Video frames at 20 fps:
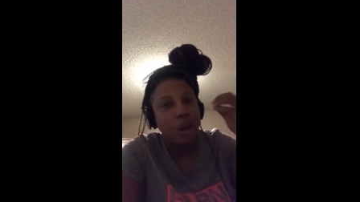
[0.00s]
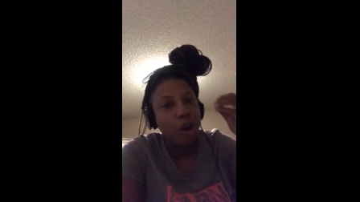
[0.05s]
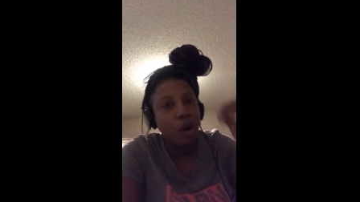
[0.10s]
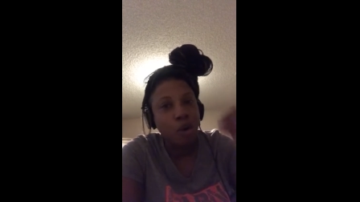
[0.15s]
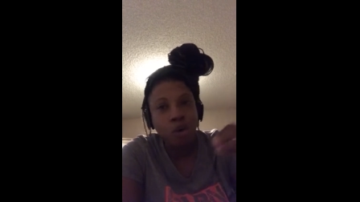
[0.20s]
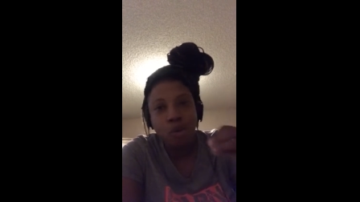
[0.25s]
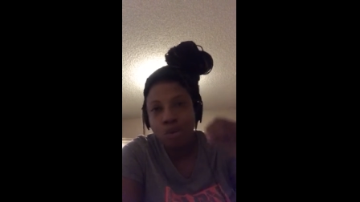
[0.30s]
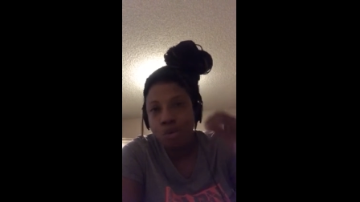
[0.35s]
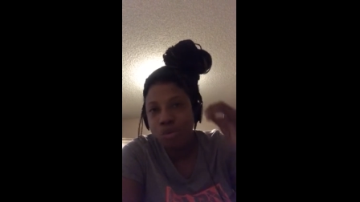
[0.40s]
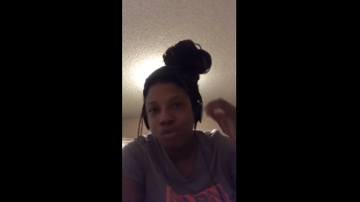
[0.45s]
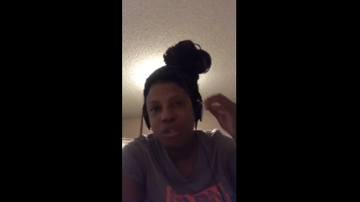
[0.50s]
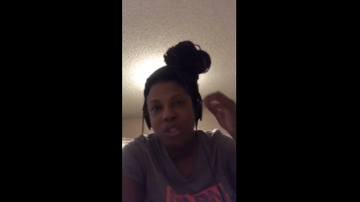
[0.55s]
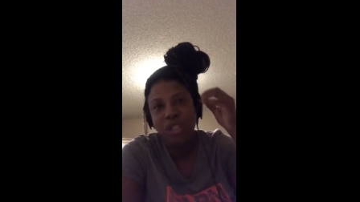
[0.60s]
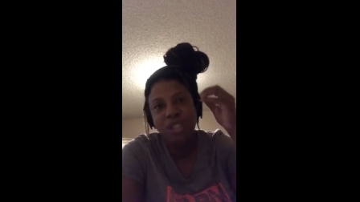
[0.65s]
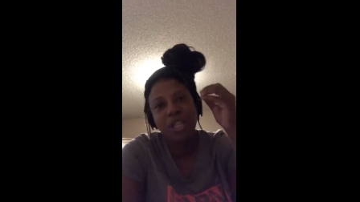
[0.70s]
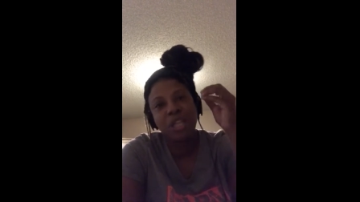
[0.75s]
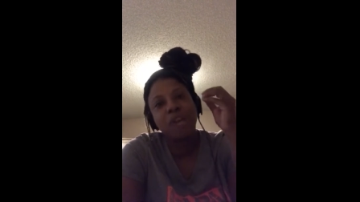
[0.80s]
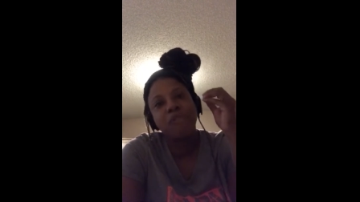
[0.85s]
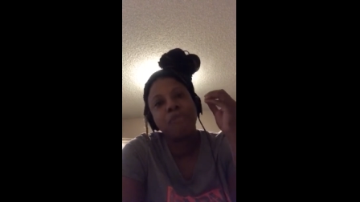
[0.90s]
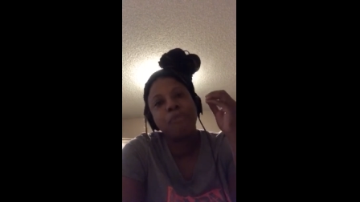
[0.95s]
own
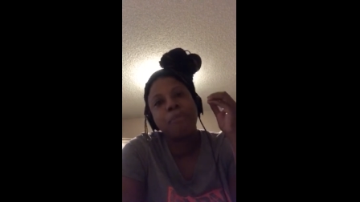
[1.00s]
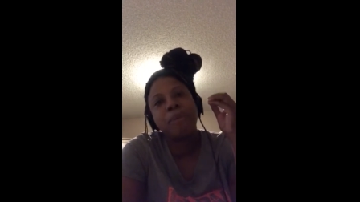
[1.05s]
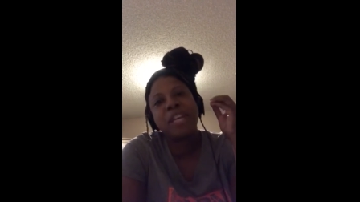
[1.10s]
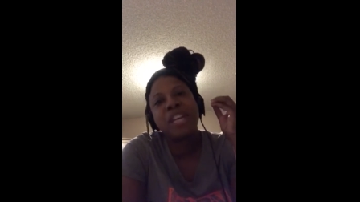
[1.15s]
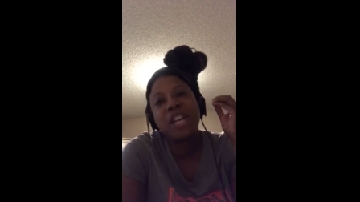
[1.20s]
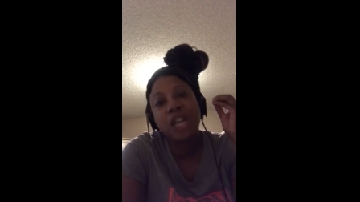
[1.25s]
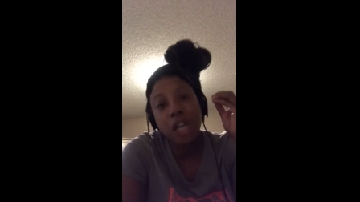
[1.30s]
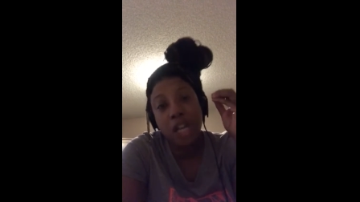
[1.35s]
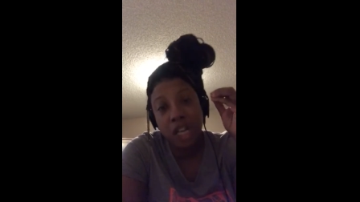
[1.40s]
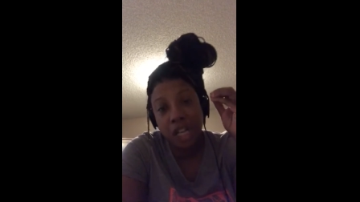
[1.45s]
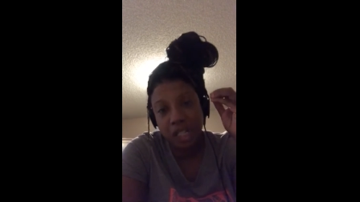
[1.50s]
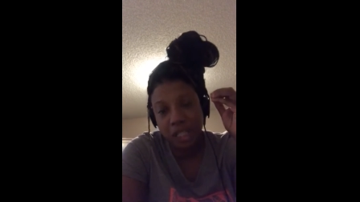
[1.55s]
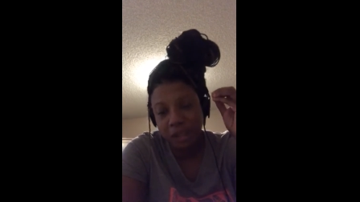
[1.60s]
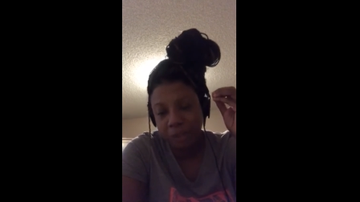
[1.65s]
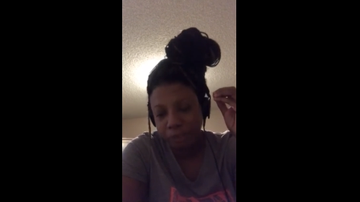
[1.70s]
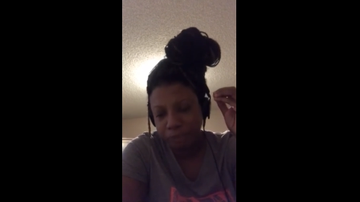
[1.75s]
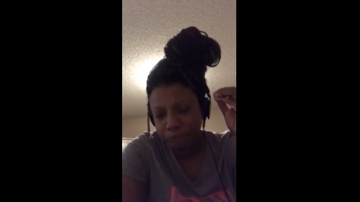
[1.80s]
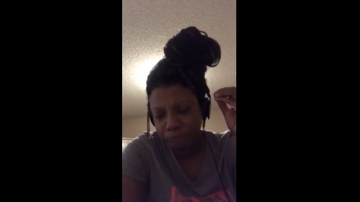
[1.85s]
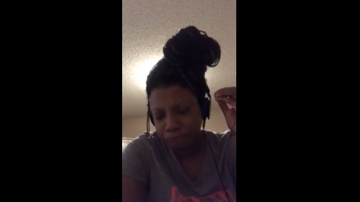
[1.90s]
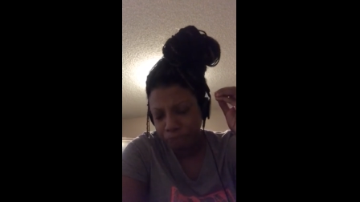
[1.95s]
self
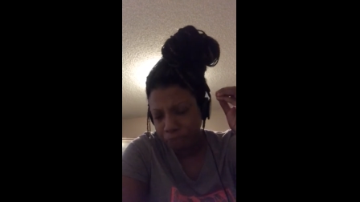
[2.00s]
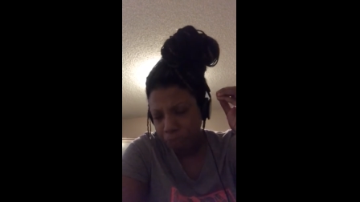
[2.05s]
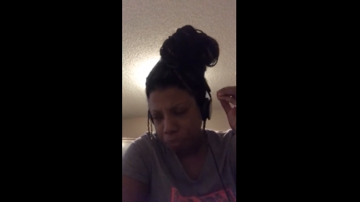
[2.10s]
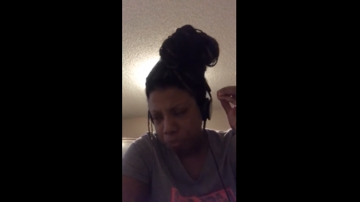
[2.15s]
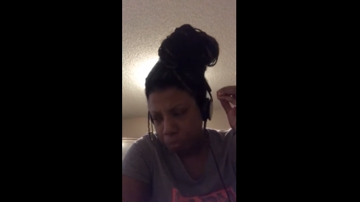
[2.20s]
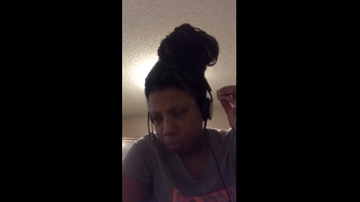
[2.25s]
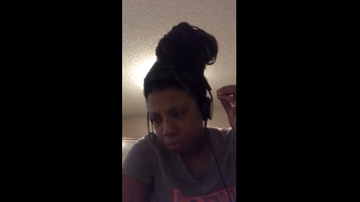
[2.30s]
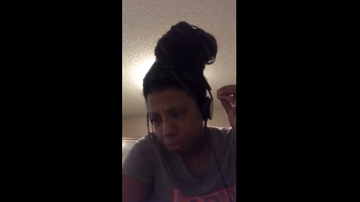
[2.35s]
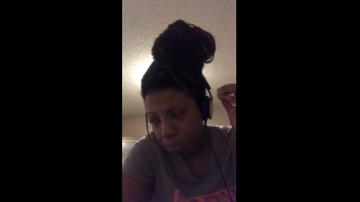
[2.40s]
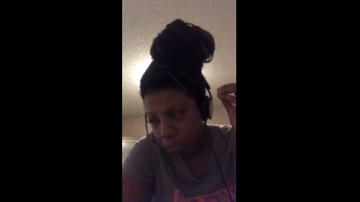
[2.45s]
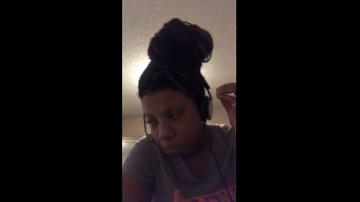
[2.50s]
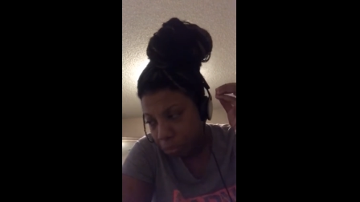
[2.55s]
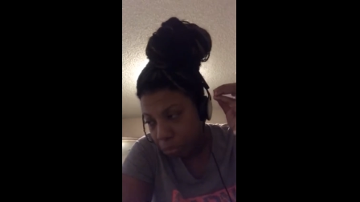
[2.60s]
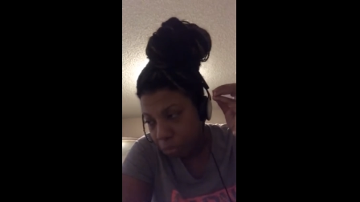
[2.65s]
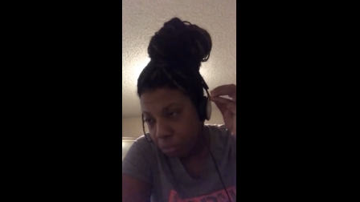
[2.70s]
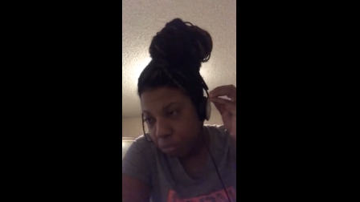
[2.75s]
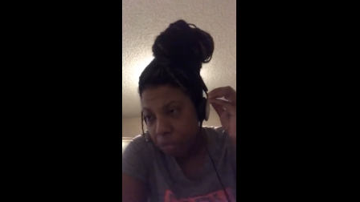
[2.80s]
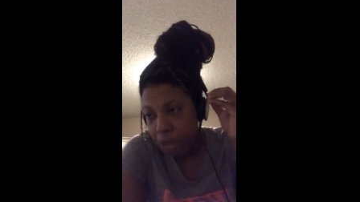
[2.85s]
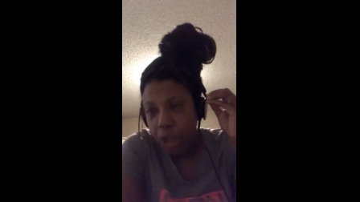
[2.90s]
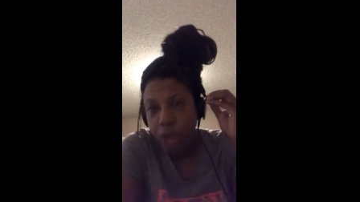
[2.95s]
because
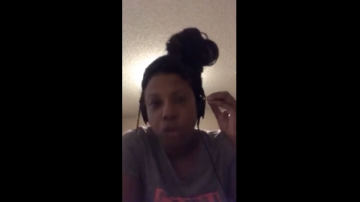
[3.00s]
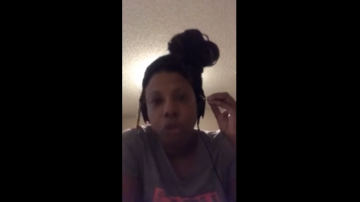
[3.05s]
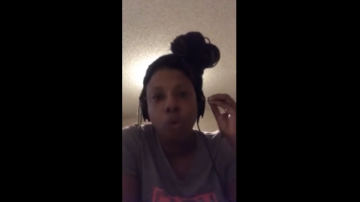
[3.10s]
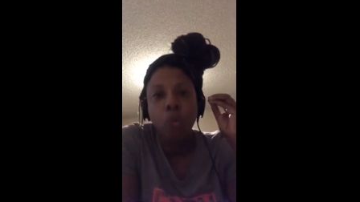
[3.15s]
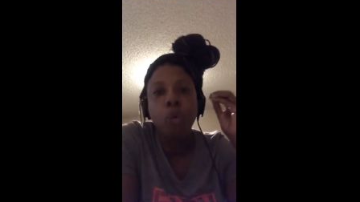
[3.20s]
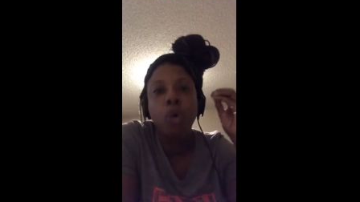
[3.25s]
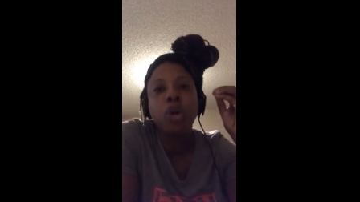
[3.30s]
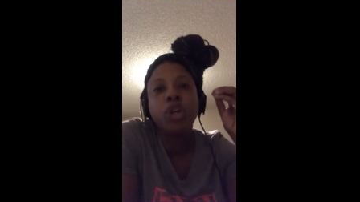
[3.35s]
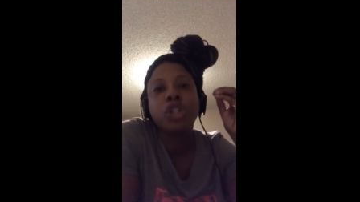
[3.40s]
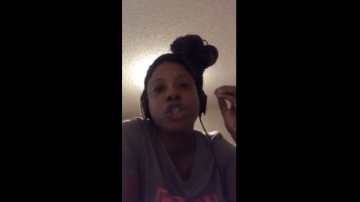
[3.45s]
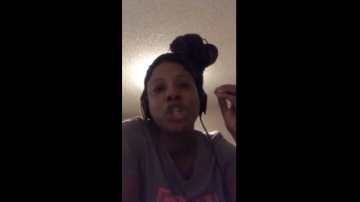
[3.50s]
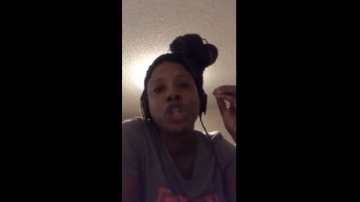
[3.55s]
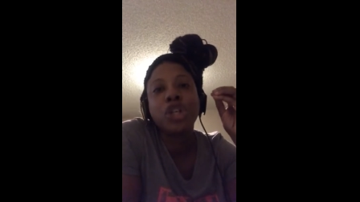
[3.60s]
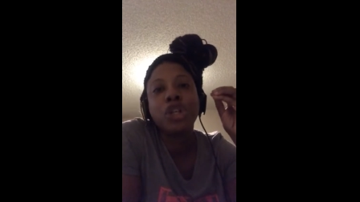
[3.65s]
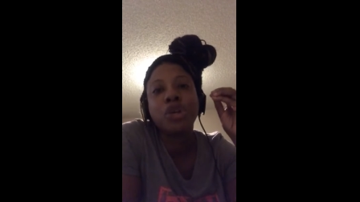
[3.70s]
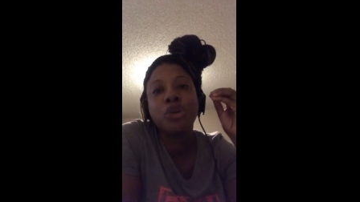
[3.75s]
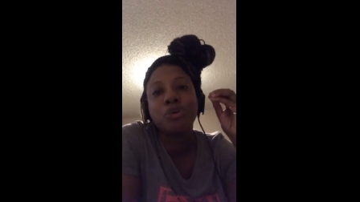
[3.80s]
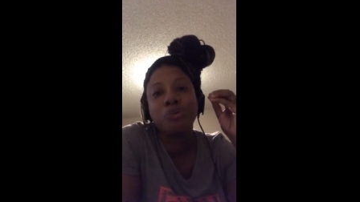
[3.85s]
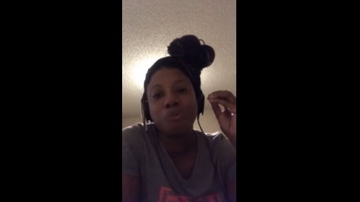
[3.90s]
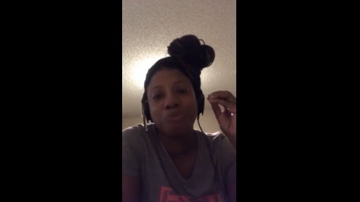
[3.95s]
the words he
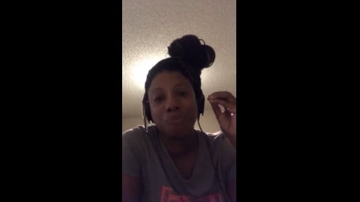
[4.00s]
knew.